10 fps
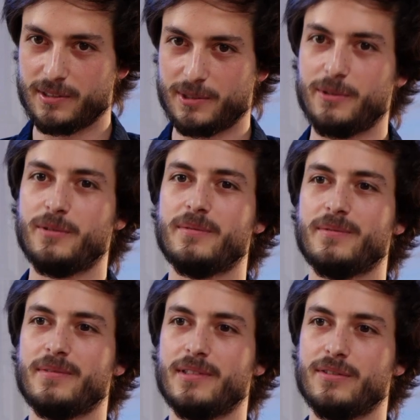so
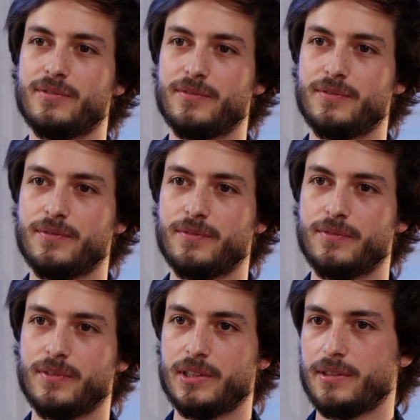the
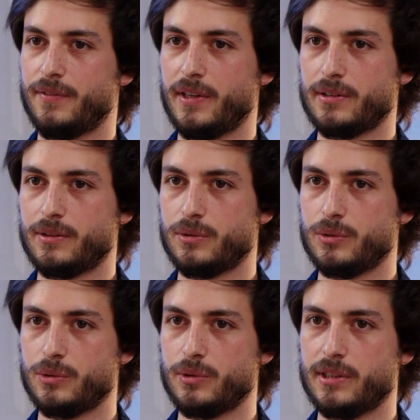first thing to
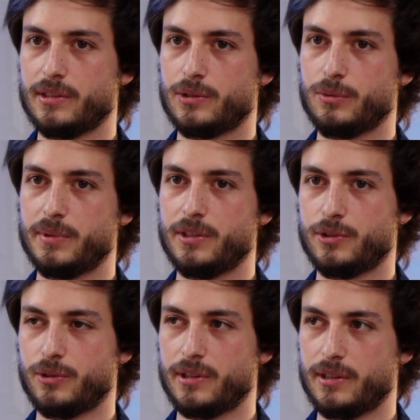do is to be
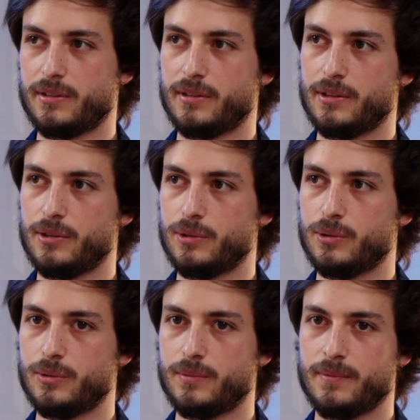sure
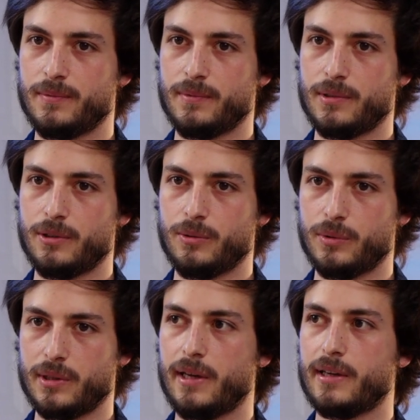you
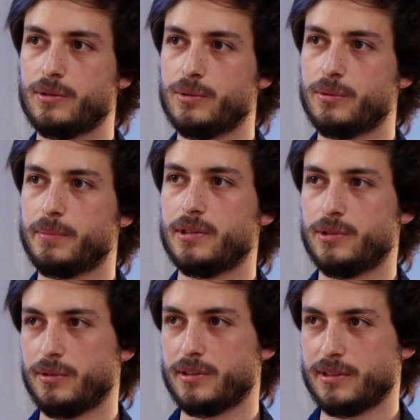would like to
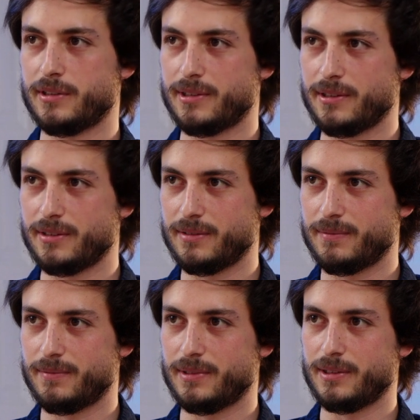pursue a certain
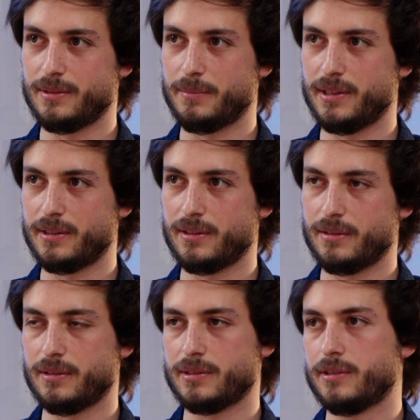
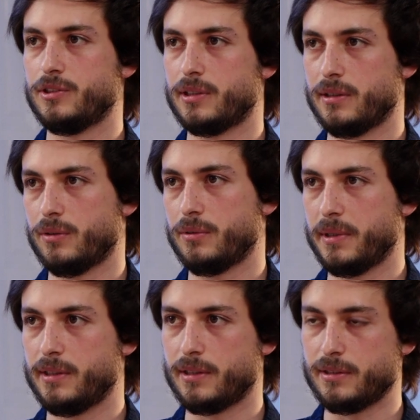surgical or
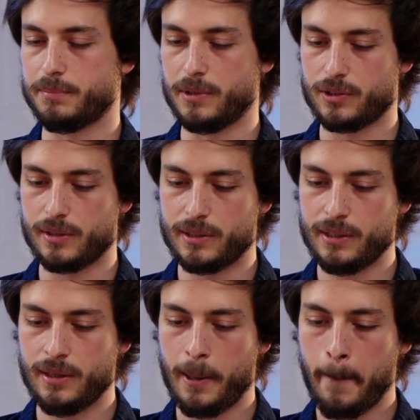medical specialty.